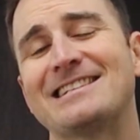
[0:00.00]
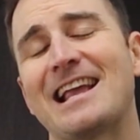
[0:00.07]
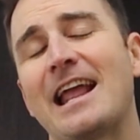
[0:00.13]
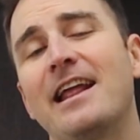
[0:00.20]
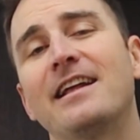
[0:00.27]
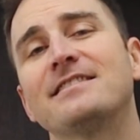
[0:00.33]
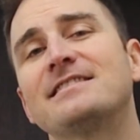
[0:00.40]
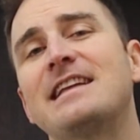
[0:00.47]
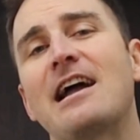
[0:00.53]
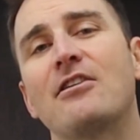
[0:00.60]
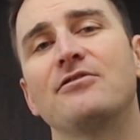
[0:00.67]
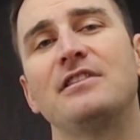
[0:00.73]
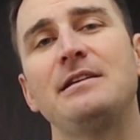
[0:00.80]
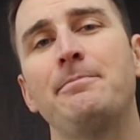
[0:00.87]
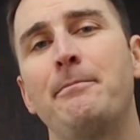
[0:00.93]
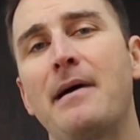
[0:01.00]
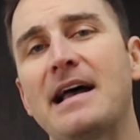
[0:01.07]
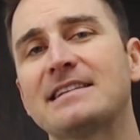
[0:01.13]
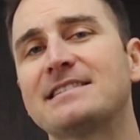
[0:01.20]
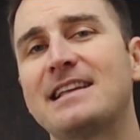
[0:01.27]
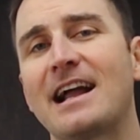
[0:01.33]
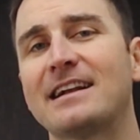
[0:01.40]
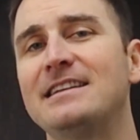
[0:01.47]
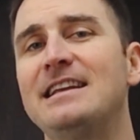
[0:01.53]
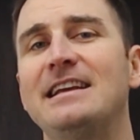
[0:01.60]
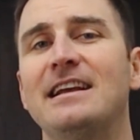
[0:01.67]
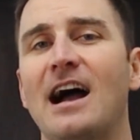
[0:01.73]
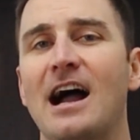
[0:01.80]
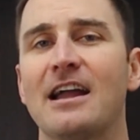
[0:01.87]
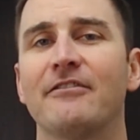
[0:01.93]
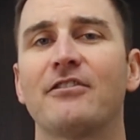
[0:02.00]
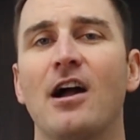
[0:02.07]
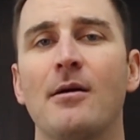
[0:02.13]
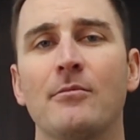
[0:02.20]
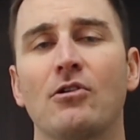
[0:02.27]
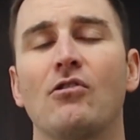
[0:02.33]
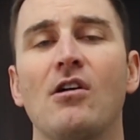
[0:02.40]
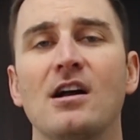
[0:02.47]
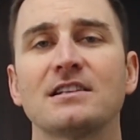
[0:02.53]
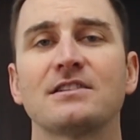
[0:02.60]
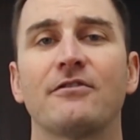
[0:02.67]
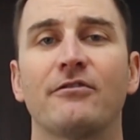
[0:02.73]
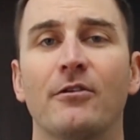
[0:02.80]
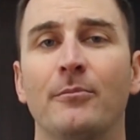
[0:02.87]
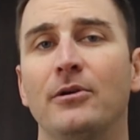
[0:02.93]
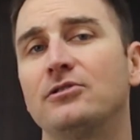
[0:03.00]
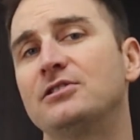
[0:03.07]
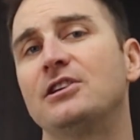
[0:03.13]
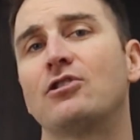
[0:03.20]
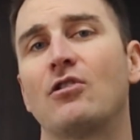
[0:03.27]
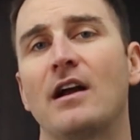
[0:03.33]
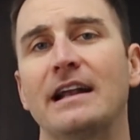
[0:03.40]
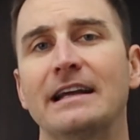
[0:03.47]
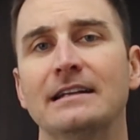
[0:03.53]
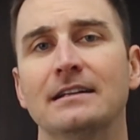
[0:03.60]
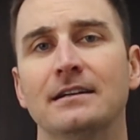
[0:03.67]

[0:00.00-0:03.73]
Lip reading: is hands down the best technique I have come across for building credit.